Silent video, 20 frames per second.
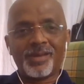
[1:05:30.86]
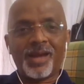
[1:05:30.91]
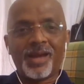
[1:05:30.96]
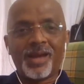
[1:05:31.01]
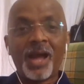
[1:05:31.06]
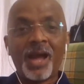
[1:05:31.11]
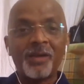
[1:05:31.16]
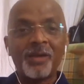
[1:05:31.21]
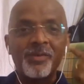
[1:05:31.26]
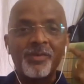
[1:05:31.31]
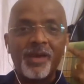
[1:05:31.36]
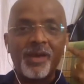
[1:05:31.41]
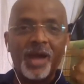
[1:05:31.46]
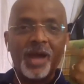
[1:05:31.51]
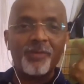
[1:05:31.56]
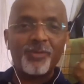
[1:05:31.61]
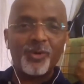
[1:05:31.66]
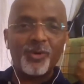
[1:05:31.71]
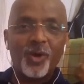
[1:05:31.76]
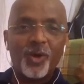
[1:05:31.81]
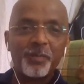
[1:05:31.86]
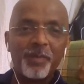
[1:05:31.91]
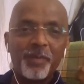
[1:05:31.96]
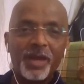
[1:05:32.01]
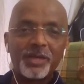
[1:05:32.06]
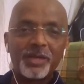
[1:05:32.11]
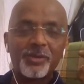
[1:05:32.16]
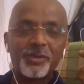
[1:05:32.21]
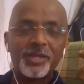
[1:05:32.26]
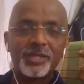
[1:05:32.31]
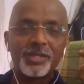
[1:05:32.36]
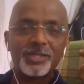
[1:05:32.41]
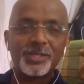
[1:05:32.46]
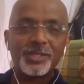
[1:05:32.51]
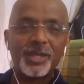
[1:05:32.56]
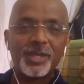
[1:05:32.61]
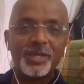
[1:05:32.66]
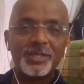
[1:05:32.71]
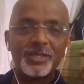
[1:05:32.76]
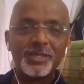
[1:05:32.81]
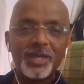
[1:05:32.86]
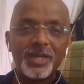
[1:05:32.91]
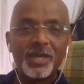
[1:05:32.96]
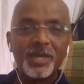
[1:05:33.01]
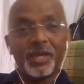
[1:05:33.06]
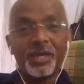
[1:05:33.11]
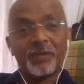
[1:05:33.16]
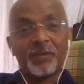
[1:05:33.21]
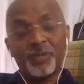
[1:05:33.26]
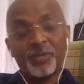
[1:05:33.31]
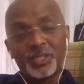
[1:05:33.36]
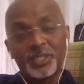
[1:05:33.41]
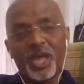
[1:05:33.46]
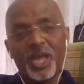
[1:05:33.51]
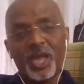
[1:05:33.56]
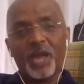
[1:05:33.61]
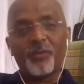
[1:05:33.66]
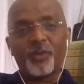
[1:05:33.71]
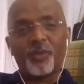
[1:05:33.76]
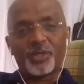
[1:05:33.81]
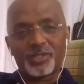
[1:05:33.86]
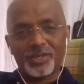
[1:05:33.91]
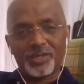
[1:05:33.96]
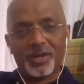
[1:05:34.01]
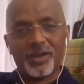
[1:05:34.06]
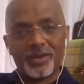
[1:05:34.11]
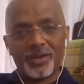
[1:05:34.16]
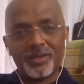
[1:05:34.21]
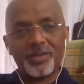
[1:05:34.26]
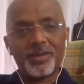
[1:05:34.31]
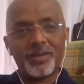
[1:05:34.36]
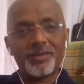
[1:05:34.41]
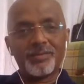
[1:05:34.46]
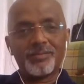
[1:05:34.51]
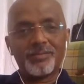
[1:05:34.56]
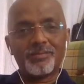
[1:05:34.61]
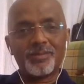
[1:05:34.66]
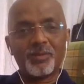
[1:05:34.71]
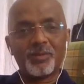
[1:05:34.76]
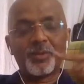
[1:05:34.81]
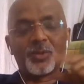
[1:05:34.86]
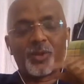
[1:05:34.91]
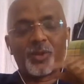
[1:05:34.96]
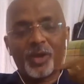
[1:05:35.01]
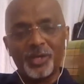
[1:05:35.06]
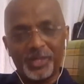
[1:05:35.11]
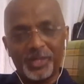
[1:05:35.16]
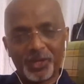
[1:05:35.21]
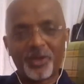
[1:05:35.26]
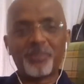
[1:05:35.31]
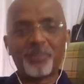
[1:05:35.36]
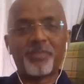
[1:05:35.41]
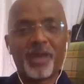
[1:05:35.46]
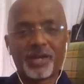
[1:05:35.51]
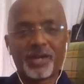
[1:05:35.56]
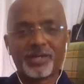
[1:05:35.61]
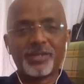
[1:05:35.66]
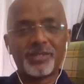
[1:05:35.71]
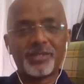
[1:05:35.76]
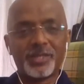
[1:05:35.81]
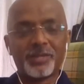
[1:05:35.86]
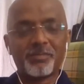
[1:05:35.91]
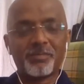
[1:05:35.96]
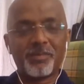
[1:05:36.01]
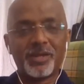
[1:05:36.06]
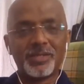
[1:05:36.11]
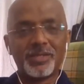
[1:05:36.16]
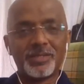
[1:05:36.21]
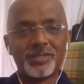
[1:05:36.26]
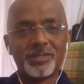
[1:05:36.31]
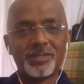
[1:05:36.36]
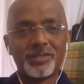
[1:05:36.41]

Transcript: I got back to the stage which I was earlier, even though I did not practice it much.